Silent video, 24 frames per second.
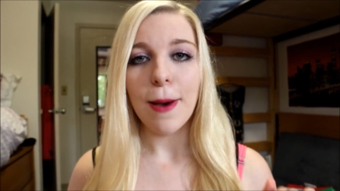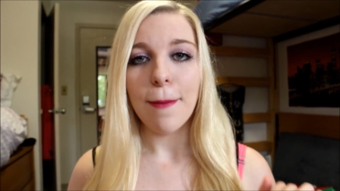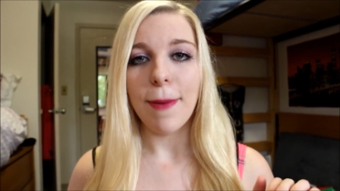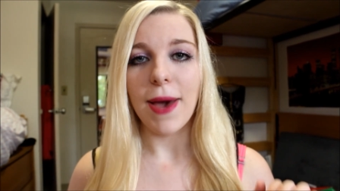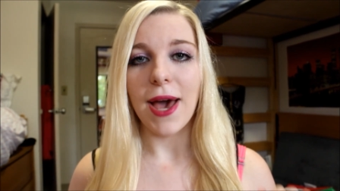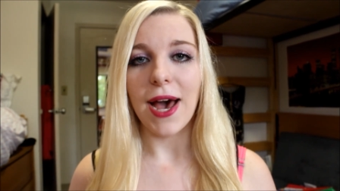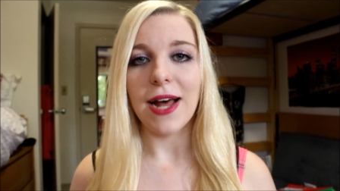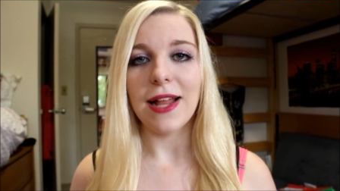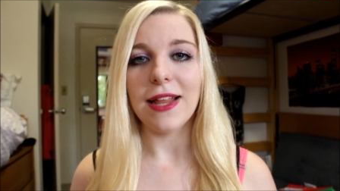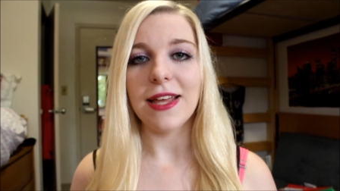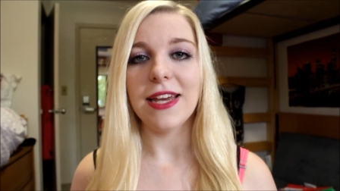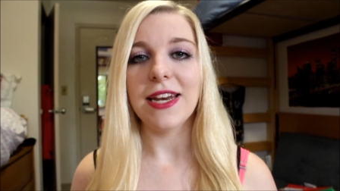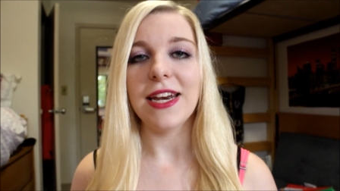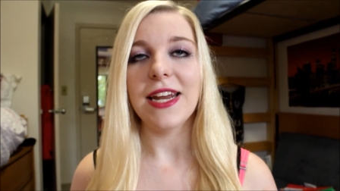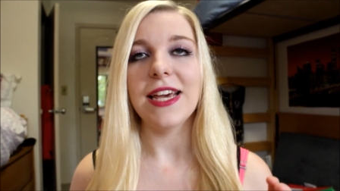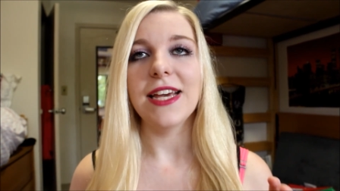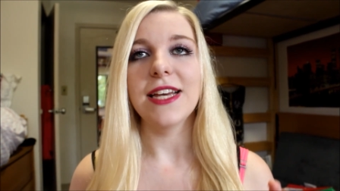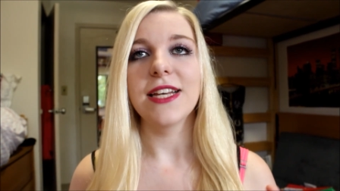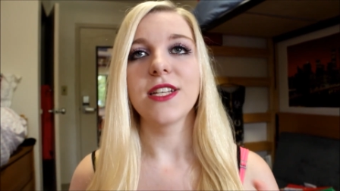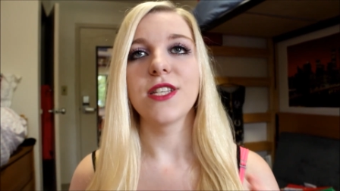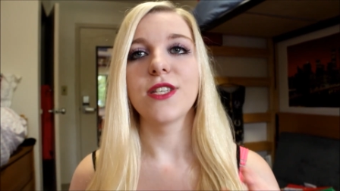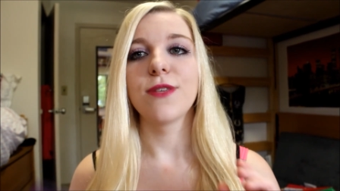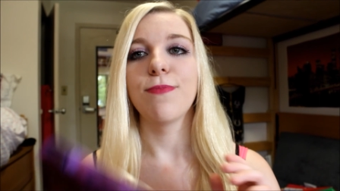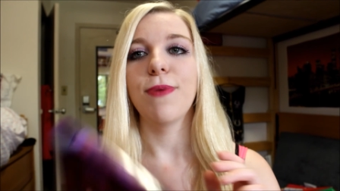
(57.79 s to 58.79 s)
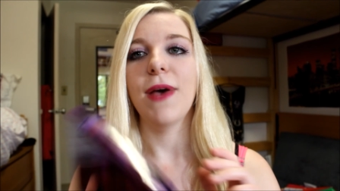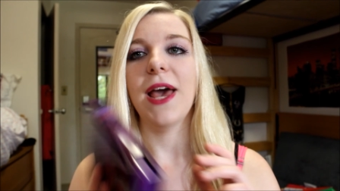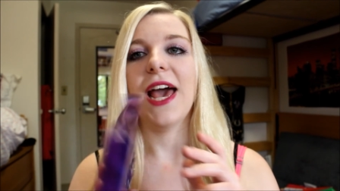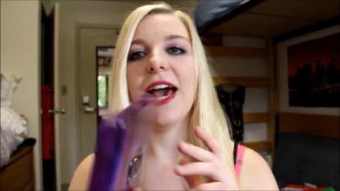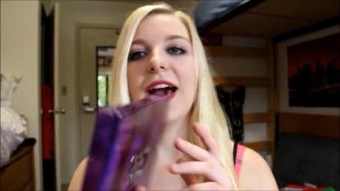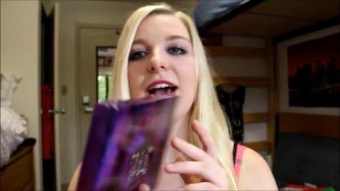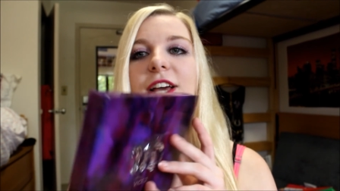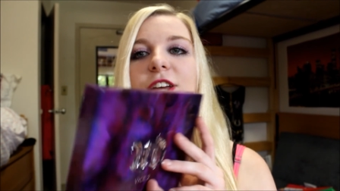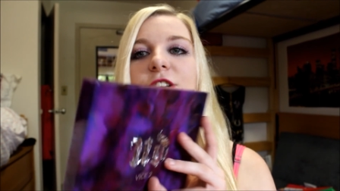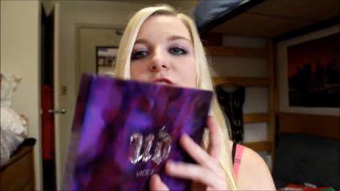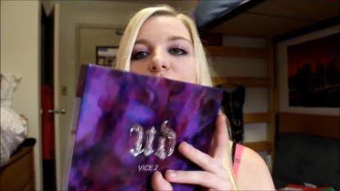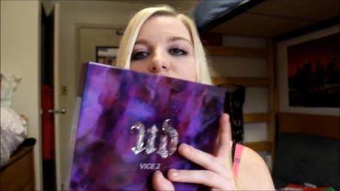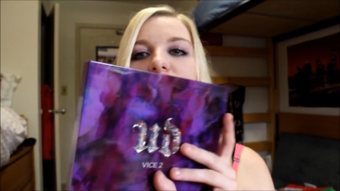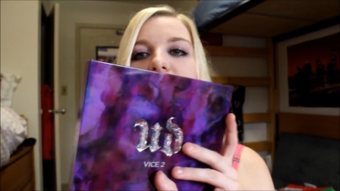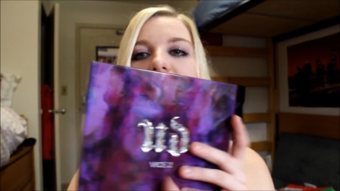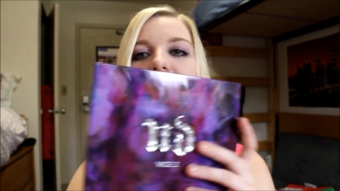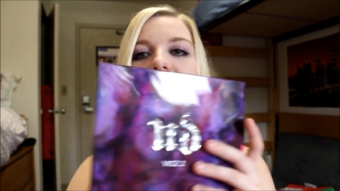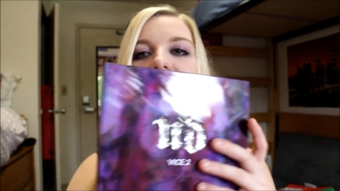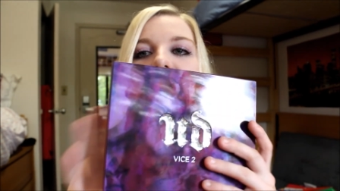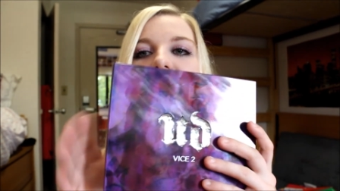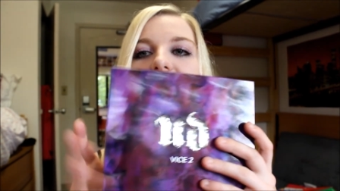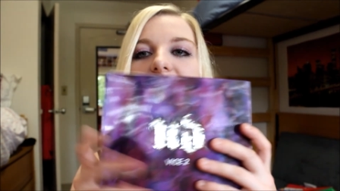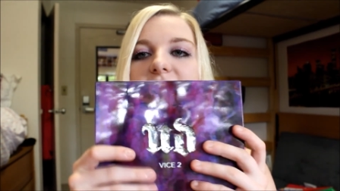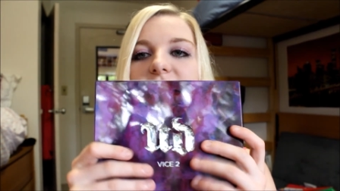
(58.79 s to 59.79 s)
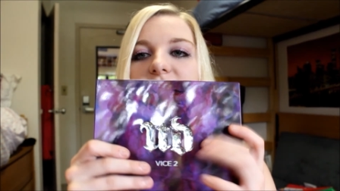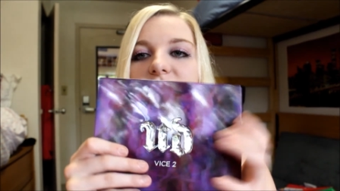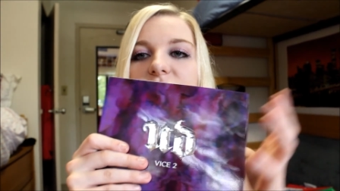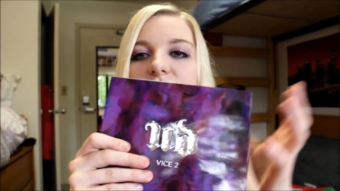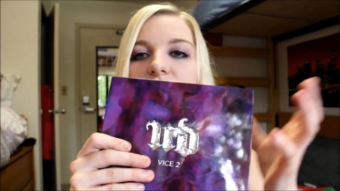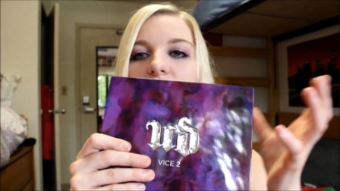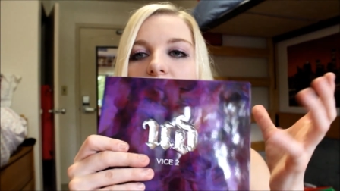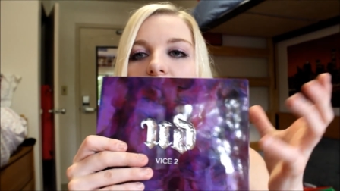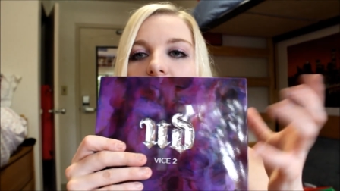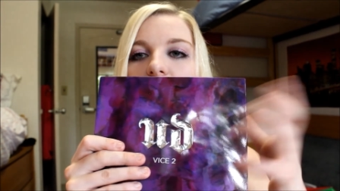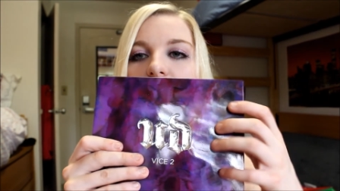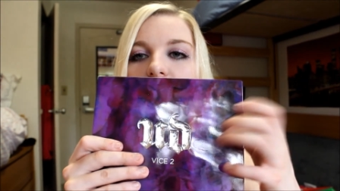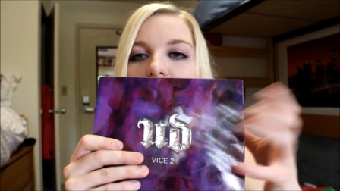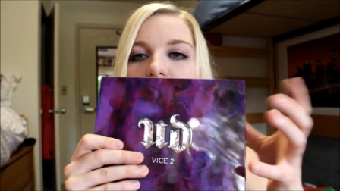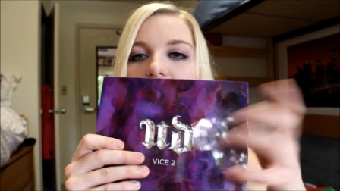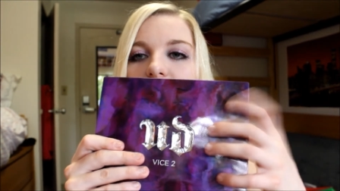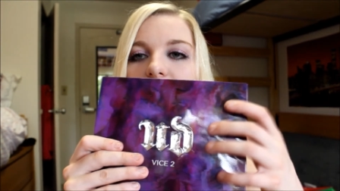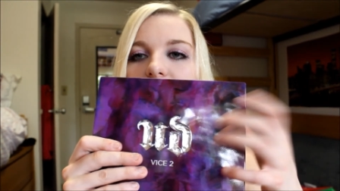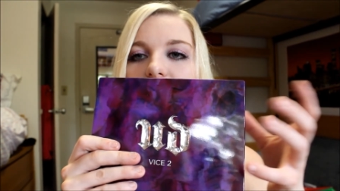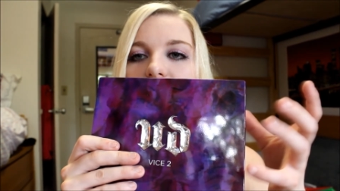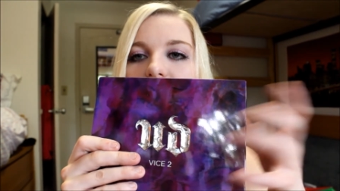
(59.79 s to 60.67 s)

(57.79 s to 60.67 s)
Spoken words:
palette is packaging. It is hard